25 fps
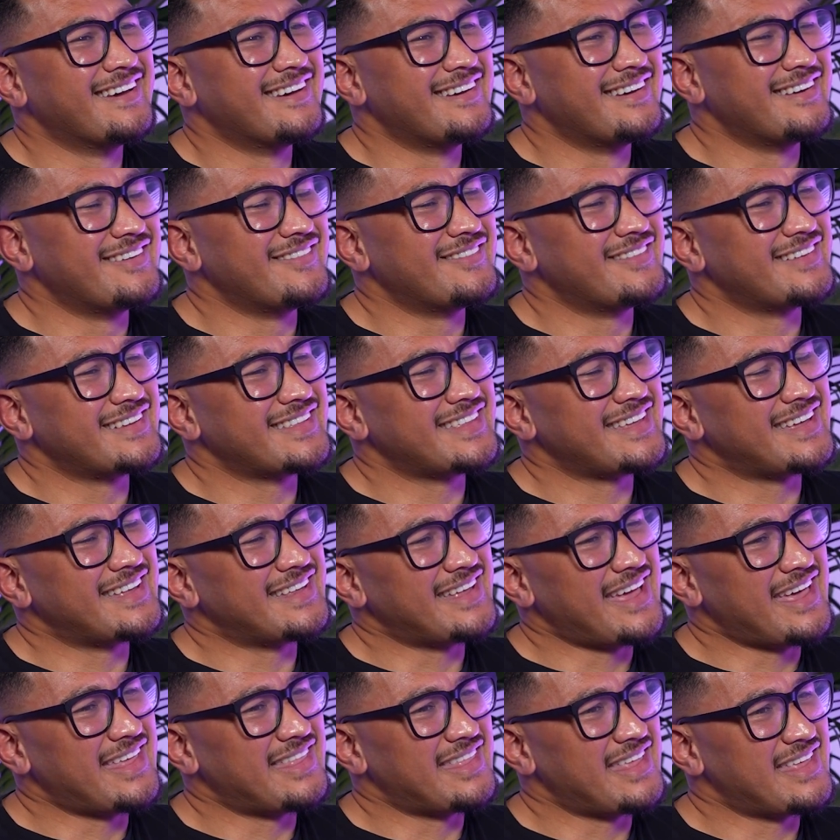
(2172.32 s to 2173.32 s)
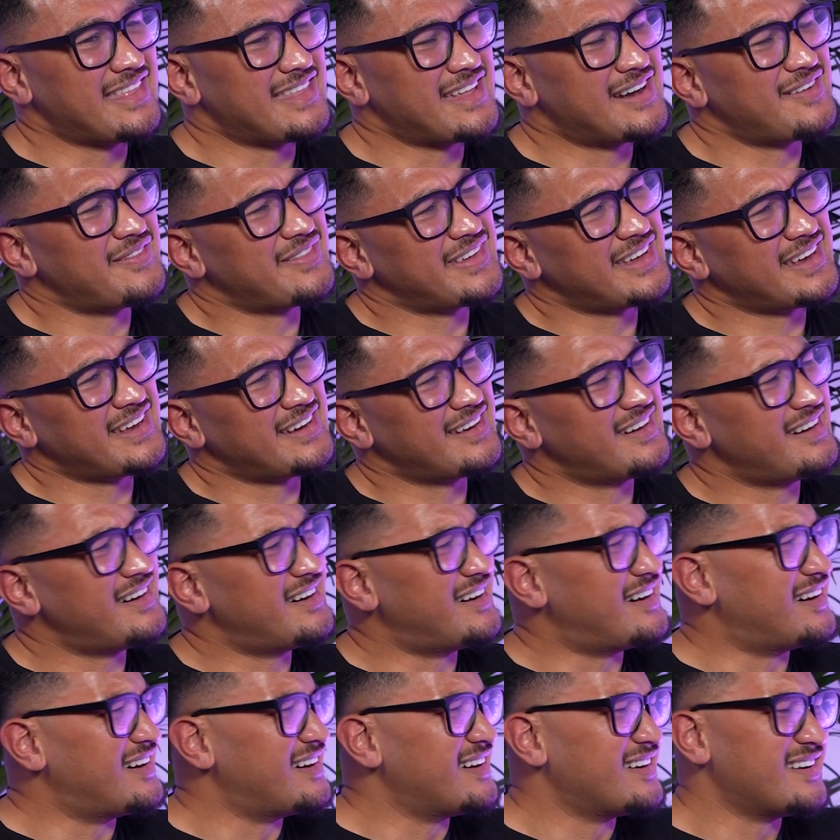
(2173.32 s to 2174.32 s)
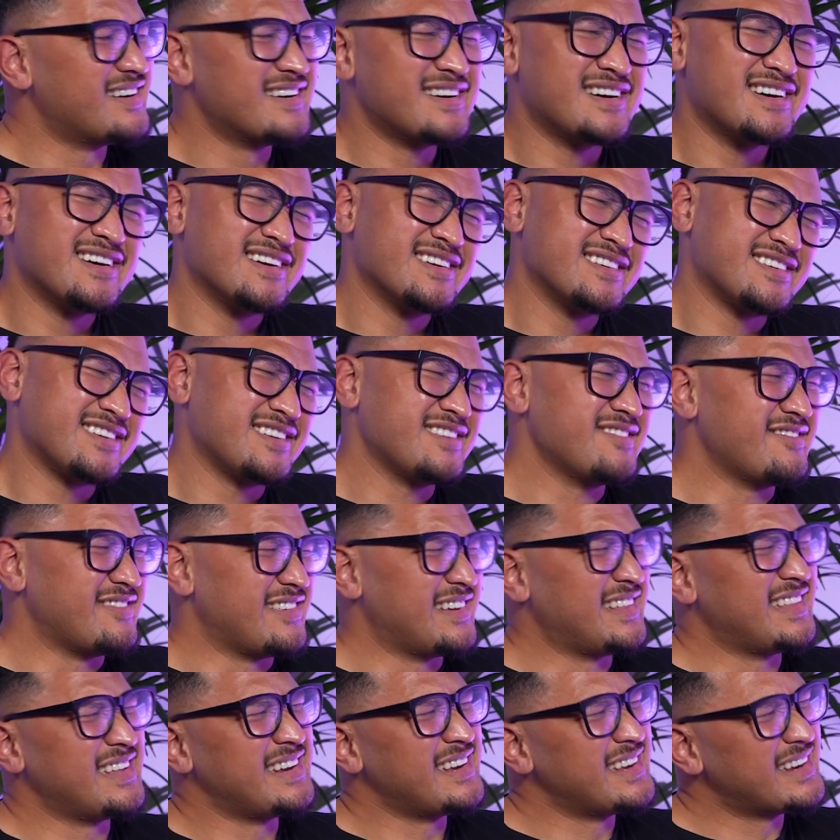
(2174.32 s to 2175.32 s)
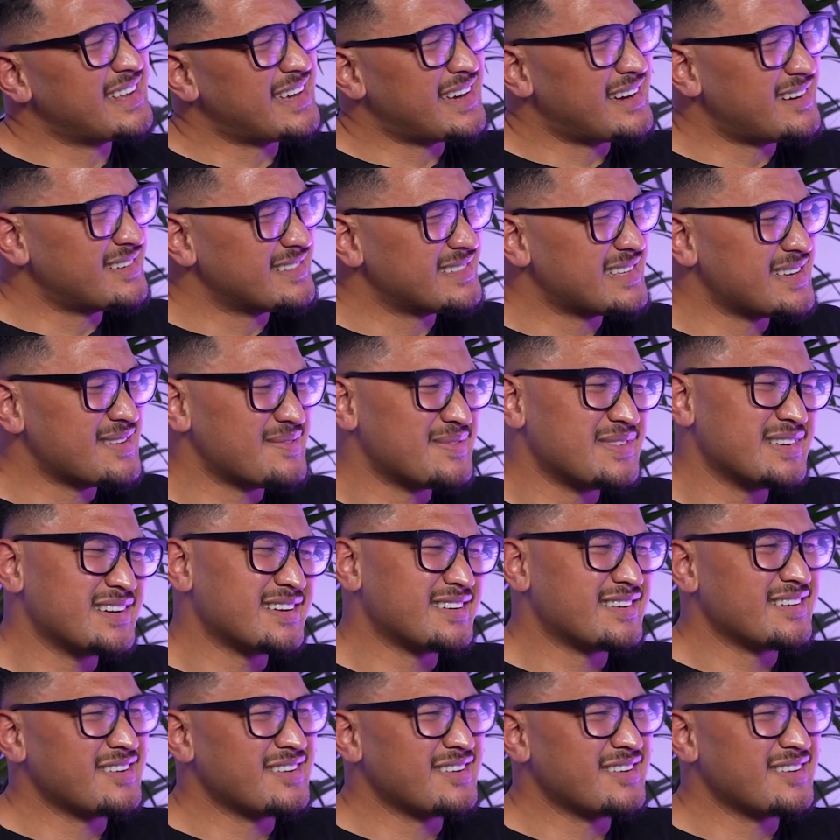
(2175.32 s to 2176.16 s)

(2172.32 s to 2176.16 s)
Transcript: You know what I mean? And then I'm thinking, oh, do you really need a house that big?